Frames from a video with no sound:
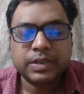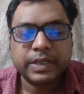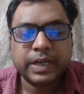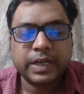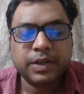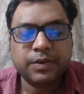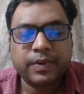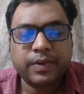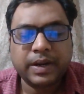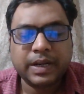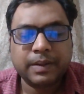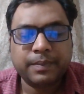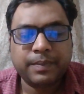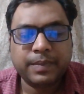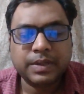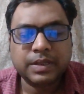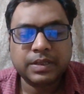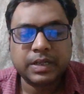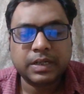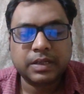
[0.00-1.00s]
Generally, what
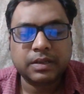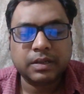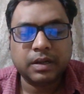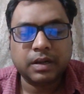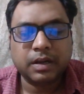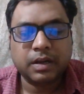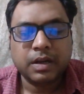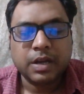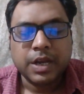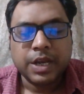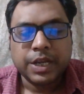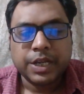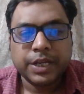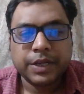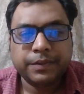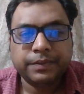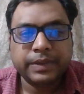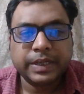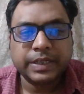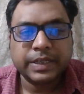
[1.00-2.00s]
happens that
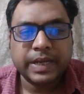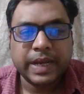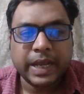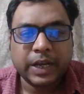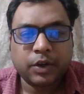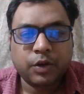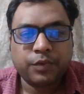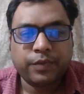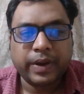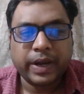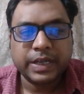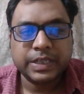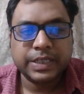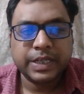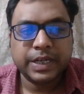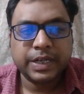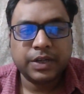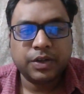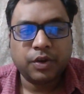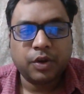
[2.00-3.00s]
if there is lack of
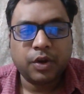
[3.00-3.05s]
hygiene,